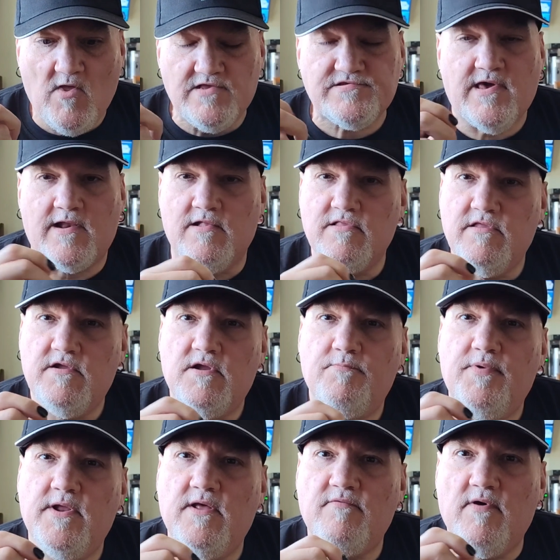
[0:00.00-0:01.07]
It's got a little
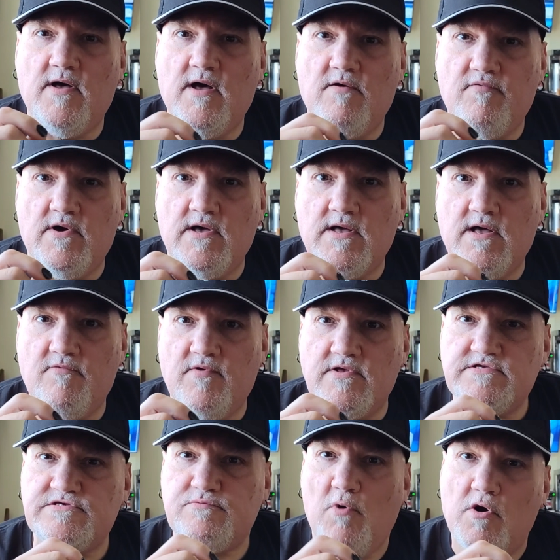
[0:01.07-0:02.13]
bit of
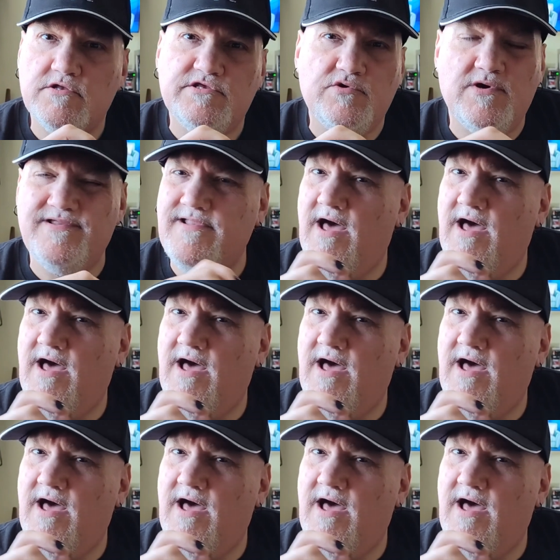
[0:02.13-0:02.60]
a smoke to it,